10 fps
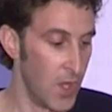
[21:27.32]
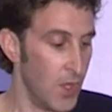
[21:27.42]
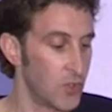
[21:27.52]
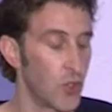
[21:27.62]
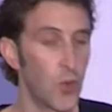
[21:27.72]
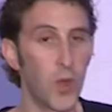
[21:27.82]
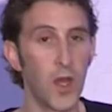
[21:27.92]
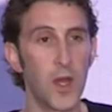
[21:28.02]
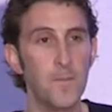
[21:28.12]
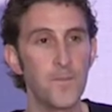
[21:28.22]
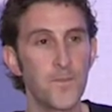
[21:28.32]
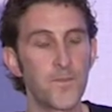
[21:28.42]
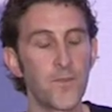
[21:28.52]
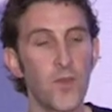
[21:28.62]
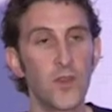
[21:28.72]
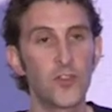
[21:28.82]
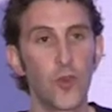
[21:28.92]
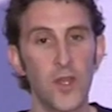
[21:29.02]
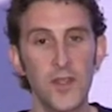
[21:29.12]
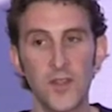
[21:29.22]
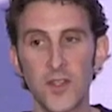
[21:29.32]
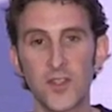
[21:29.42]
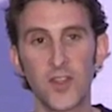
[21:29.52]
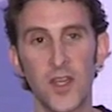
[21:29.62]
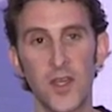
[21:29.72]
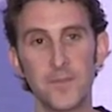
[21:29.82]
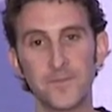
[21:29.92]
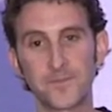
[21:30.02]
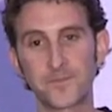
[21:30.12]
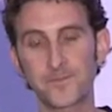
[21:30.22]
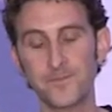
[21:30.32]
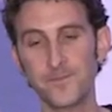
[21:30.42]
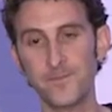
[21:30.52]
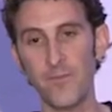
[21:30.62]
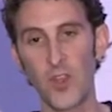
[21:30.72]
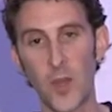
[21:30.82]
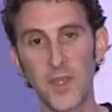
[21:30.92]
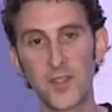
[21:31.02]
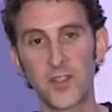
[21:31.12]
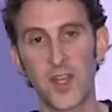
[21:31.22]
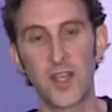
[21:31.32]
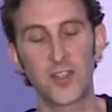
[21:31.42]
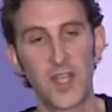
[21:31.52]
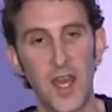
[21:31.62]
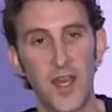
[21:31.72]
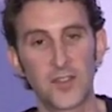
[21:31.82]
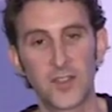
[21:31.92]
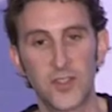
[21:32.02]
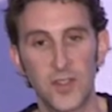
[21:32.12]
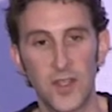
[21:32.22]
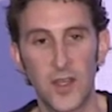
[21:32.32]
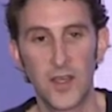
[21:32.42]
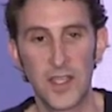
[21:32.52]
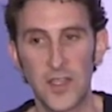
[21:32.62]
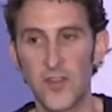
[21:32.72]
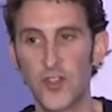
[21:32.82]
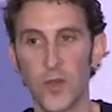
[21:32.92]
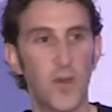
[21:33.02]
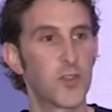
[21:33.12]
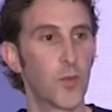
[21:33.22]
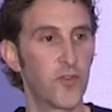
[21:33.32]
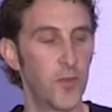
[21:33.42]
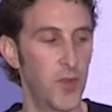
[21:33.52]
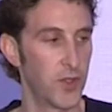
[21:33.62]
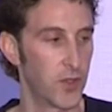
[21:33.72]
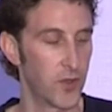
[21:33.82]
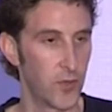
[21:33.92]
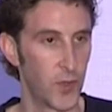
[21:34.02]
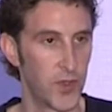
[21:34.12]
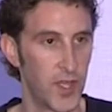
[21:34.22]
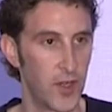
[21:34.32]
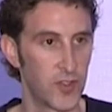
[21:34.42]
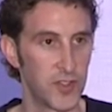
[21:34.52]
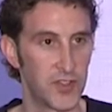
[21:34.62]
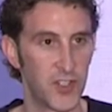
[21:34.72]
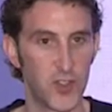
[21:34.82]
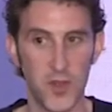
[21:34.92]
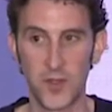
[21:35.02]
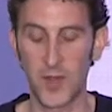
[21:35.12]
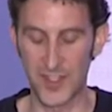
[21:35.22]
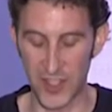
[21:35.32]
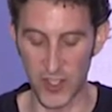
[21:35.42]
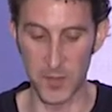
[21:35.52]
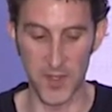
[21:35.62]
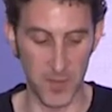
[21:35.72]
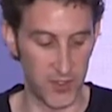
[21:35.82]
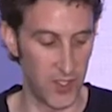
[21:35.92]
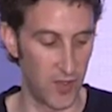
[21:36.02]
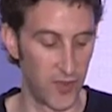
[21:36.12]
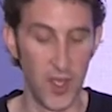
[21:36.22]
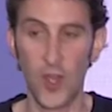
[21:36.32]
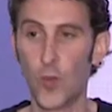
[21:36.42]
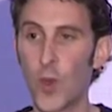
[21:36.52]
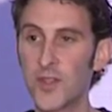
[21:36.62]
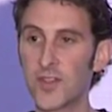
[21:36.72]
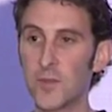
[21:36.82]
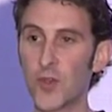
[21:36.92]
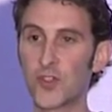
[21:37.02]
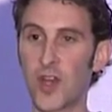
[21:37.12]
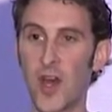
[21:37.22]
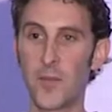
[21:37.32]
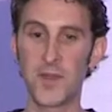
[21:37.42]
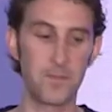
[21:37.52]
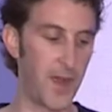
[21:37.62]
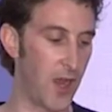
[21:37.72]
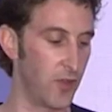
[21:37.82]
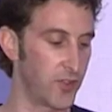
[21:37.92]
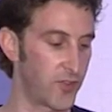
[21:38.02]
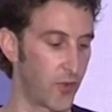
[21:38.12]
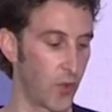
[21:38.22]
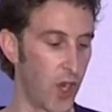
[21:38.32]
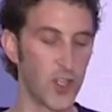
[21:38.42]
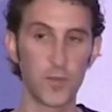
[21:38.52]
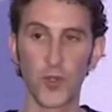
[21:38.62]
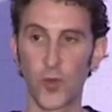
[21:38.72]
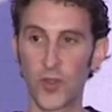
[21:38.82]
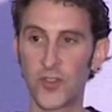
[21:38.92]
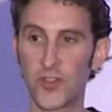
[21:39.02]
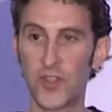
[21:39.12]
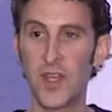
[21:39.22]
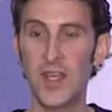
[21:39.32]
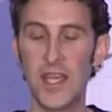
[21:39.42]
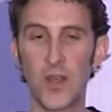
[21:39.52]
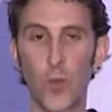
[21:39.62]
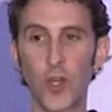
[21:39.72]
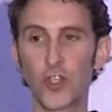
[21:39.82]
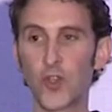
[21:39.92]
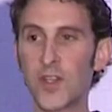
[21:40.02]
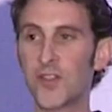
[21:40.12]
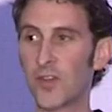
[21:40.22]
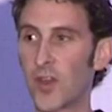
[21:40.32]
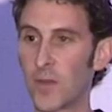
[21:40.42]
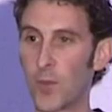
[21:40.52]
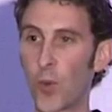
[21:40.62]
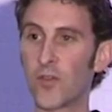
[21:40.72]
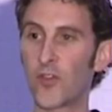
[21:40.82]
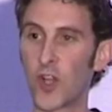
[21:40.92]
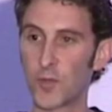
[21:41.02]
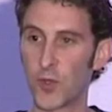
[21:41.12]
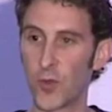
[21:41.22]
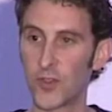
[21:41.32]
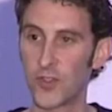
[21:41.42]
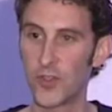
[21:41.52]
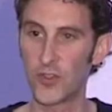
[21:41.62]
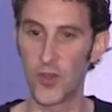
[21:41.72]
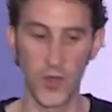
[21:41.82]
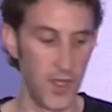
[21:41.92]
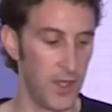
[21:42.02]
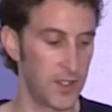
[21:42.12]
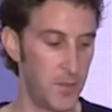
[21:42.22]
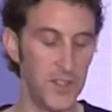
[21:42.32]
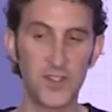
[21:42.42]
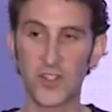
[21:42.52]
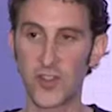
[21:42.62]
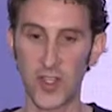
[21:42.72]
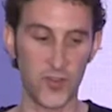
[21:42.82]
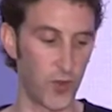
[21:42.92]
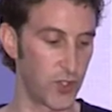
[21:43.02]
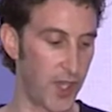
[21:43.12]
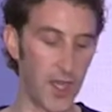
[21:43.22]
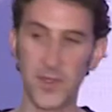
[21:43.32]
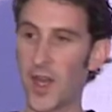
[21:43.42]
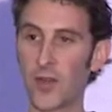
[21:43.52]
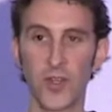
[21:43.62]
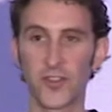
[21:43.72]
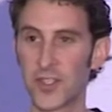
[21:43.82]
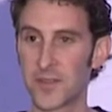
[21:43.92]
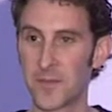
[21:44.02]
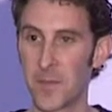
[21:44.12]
So into this, coming into this, I actually asked an individual much more familiar with the Harrison assessment than myself, what is the most common balance for entrepreneurs, and what are traits that are very important for entrepreneurs? So to be successful, you got to be high risking,